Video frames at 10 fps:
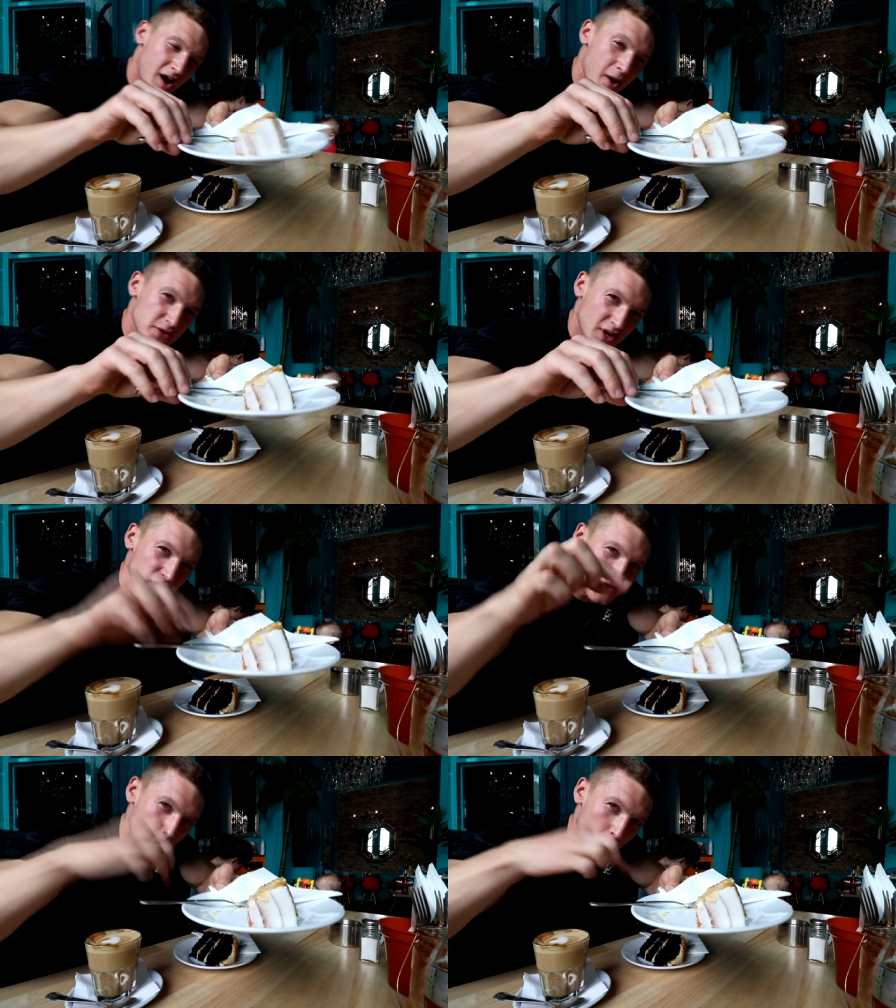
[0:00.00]
I was kind
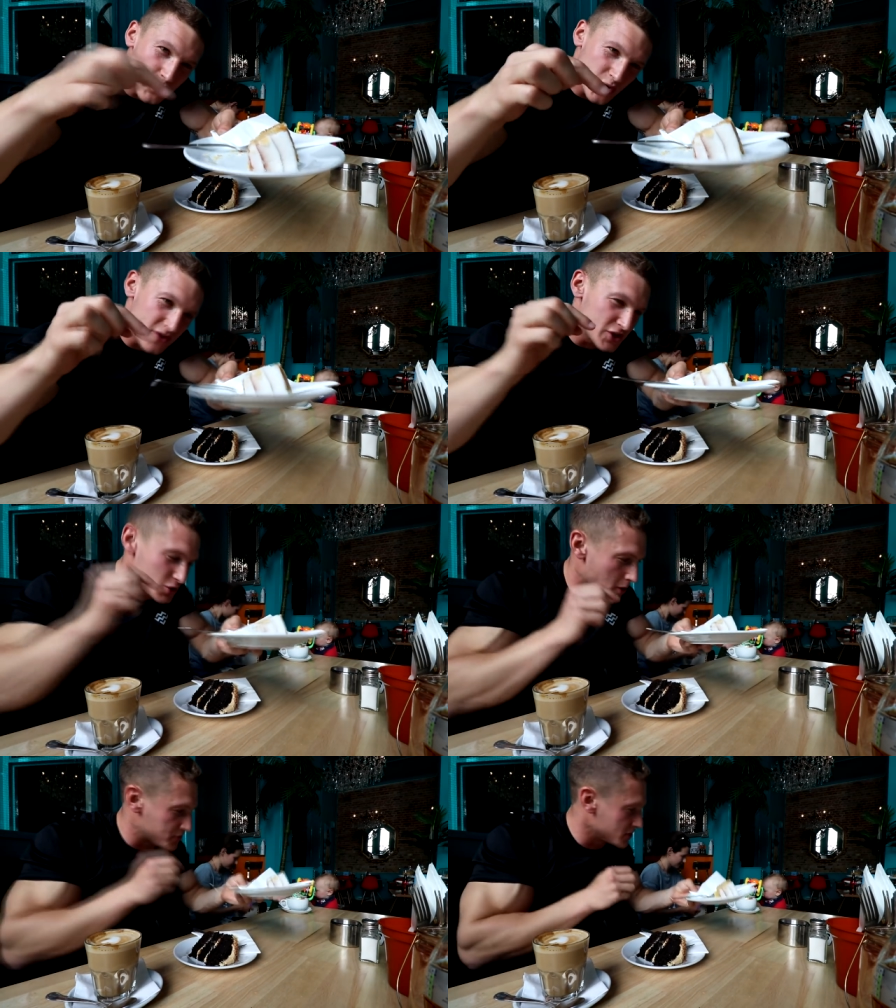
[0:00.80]
of torn between these
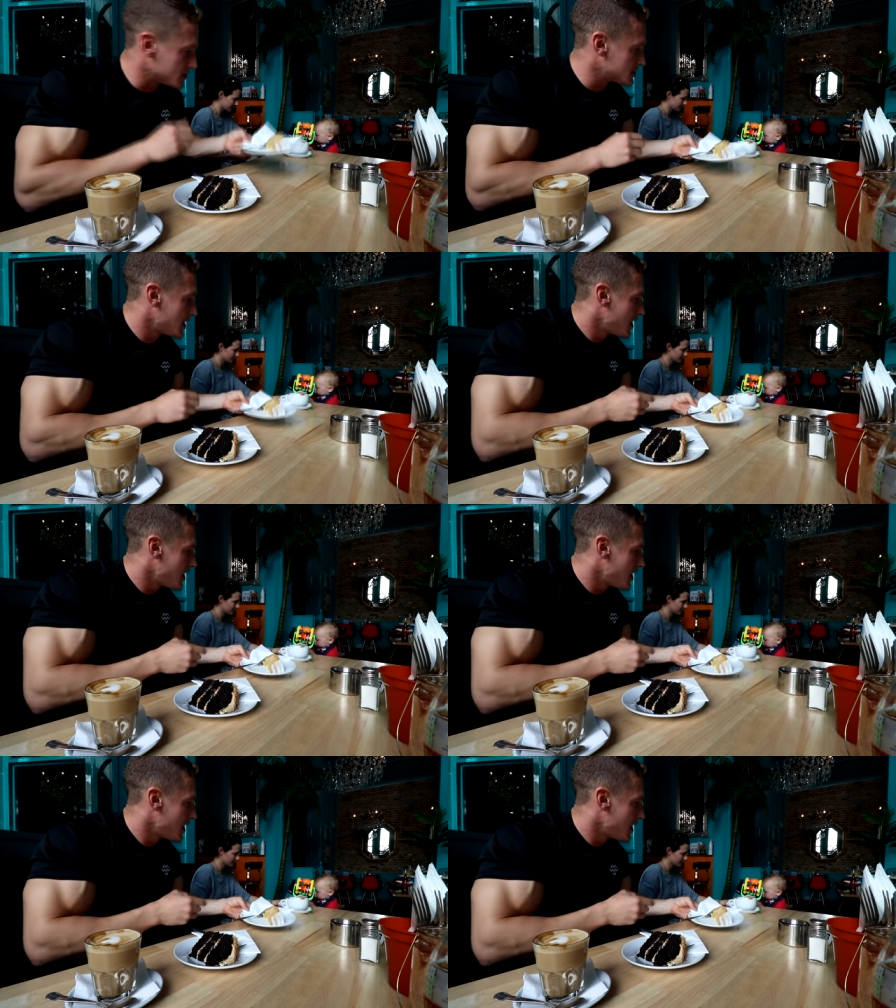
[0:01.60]
two options